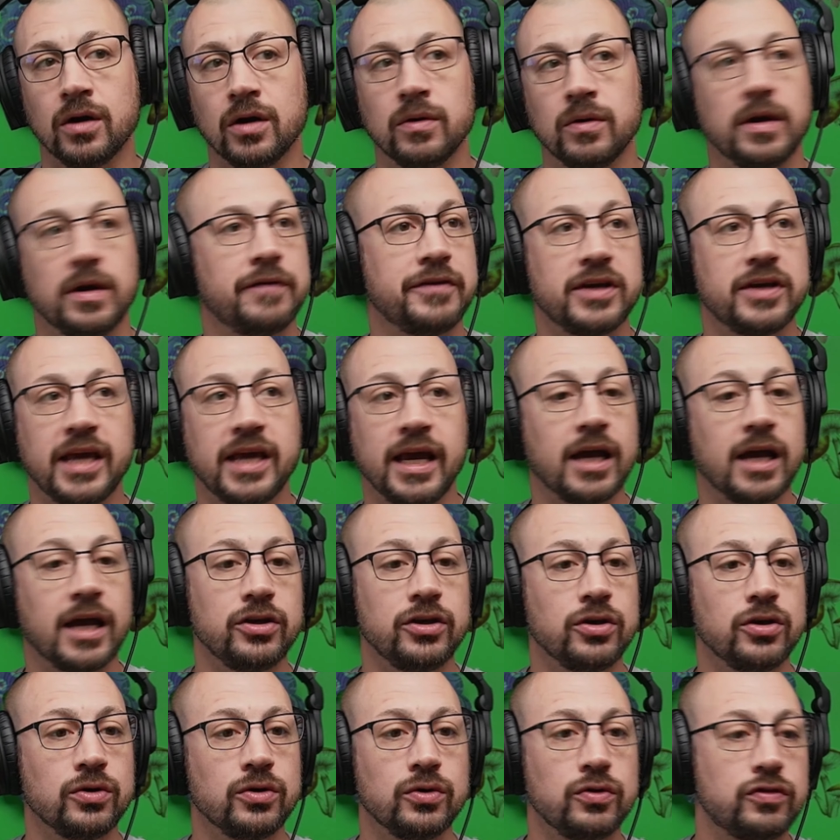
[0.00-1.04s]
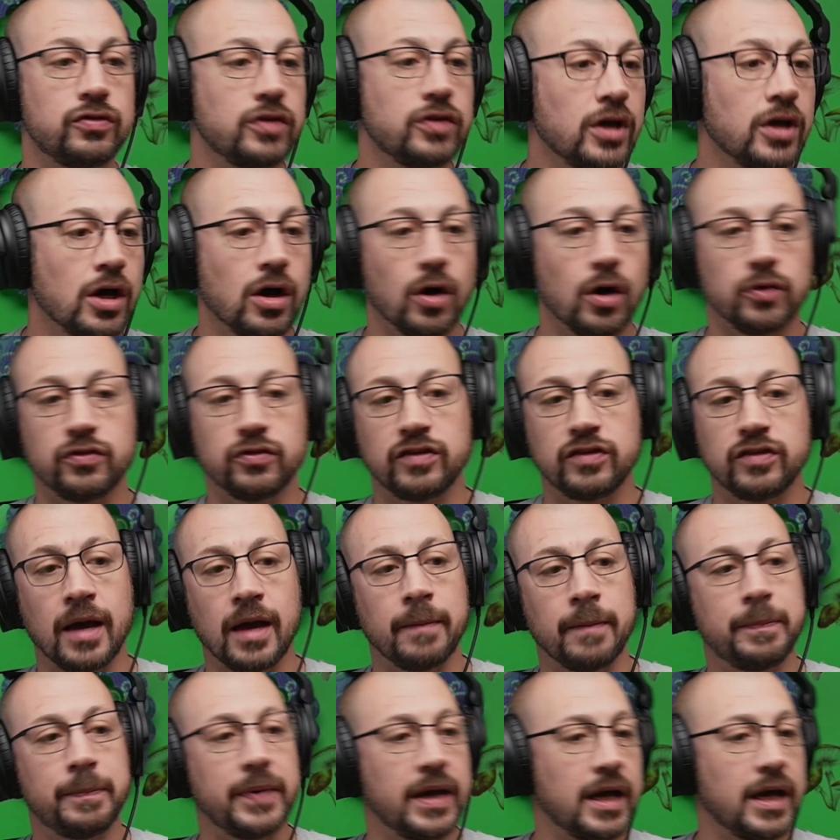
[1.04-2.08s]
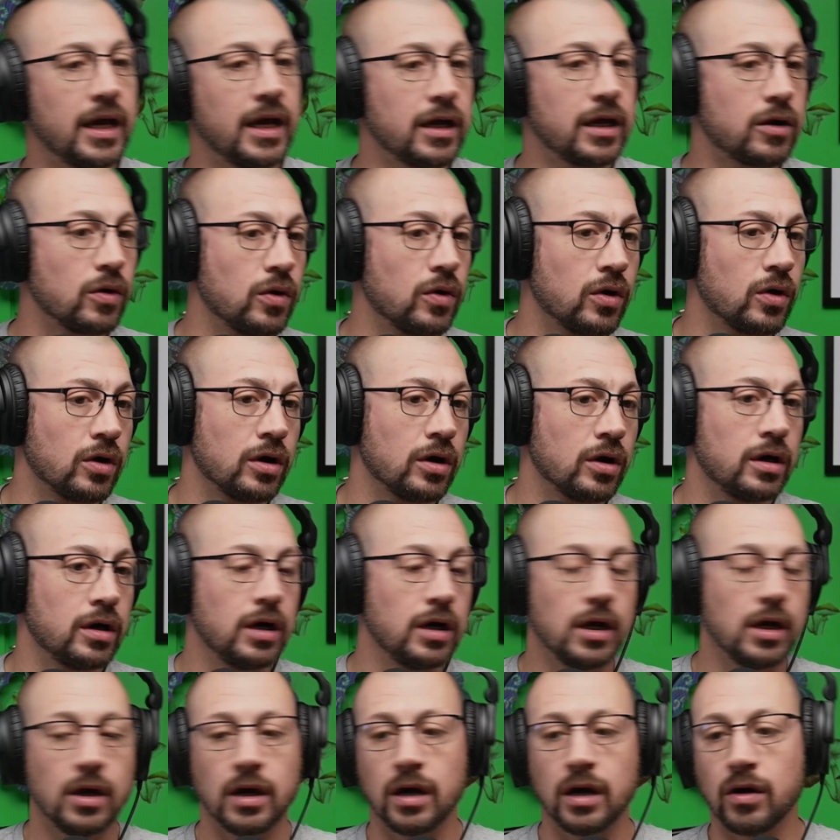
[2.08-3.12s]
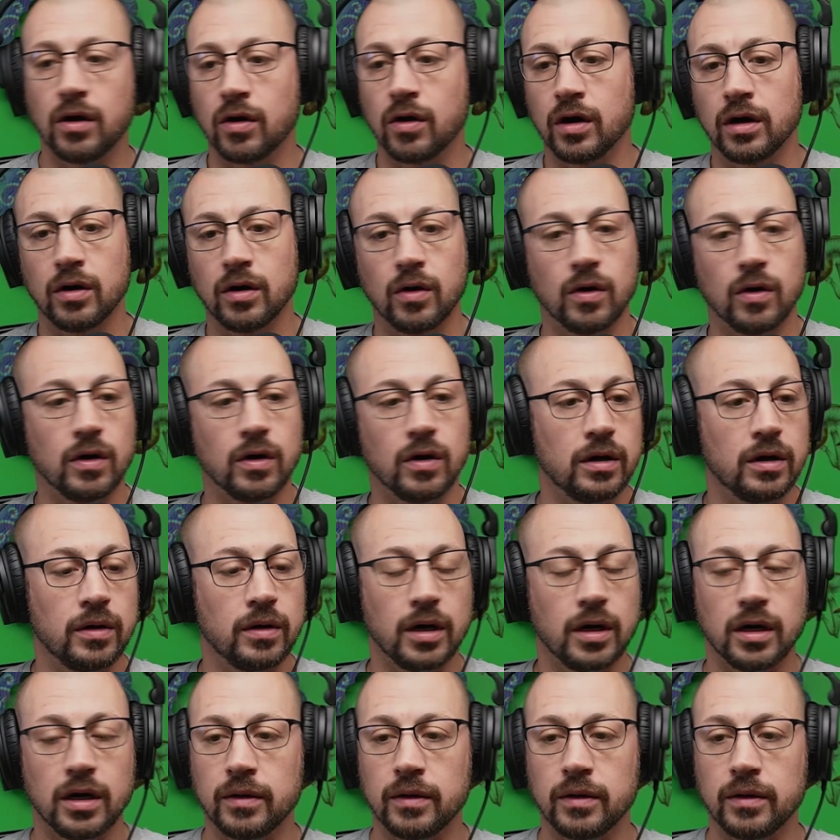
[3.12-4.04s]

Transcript: if you can't use Ozempic or or or uh,